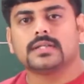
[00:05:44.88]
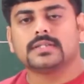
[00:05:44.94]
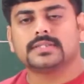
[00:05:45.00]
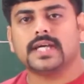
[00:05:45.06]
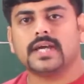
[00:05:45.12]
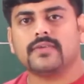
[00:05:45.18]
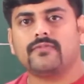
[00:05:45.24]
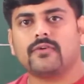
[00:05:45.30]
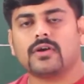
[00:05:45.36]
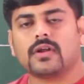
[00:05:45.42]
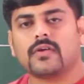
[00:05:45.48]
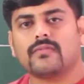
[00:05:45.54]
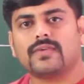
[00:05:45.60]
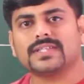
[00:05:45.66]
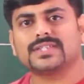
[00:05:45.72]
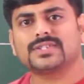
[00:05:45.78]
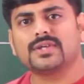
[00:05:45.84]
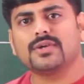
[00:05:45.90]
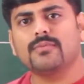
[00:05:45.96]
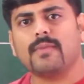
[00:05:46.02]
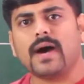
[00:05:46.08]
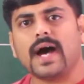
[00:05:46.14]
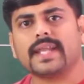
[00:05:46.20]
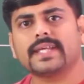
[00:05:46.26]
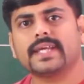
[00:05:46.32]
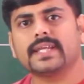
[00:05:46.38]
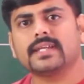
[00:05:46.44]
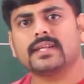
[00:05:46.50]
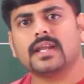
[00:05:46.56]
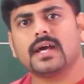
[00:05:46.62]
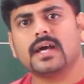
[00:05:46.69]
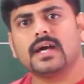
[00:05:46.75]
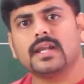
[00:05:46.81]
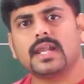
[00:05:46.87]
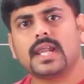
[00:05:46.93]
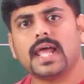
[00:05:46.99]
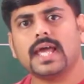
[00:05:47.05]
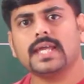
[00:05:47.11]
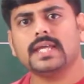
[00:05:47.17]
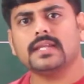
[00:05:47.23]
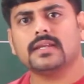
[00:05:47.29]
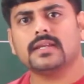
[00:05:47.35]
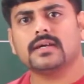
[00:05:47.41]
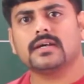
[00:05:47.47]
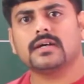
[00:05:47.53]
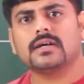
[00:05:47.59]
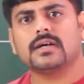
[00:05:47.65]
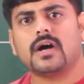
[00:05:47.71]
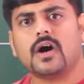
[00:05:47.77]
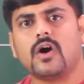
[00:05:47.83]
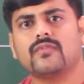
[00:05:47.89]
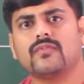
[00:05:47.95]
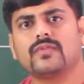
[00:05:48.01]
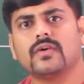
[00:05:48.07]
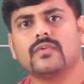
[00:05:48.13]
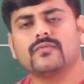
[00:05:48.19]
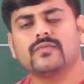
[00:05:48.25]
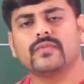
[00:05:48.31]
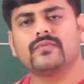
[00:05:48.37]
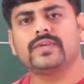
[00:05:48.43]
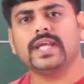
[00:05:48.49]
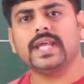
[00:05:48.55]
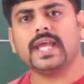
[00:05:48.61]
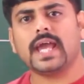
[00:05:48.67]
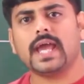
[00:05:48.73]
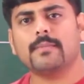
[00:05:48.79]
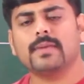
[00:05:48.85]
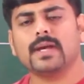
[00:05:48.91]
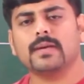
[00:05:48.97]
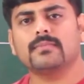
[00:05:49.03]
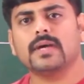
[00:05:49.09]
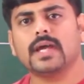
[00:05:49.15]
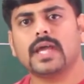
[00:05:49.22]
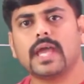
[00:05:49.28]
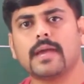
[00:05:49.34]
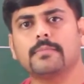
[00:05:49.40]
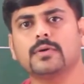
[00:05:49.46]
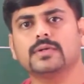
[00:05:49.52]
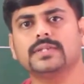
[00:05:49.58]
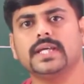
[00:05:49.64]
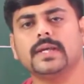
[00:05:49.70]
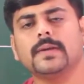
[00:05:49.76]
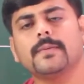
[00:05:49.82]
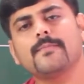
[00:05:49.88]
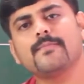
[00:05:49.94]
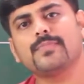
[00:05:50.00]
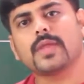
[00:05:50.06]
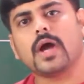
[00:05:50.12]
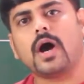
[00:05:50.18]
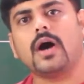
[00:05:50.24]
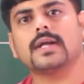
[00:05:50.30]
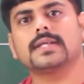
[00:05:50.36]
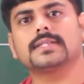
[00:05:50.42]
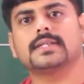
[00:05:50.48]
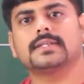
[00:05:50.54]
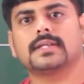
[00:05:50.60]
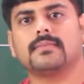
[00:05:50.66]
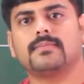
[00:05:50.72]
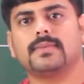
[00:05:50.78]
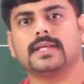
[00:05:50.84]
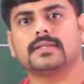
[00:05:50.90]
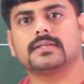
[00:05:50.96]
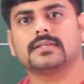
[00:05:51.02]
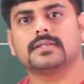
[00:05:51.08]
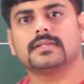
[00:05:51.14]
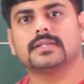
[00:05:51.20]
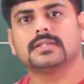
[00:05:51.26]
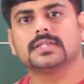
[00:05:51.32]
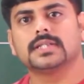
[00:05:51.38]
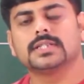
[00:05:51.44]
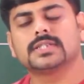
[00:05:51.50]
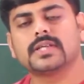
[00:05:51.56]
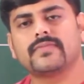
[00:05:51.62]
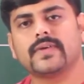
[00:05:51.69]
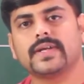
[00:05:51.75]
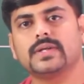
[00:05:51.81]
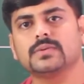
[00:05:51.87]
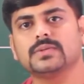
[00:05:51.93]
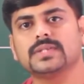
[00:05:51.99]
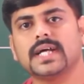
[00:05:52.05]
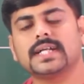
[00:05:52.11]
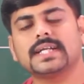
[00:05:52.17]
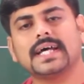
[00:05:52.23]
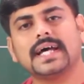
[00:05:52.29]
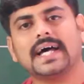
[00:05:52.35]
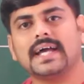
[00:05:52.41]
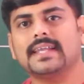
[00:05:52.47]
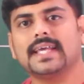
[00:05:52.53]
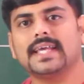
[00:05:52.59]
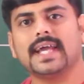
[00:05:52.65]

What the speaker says: therefore, first you mark a line of 50 mm above the horizontal plane. So if I do that, I'll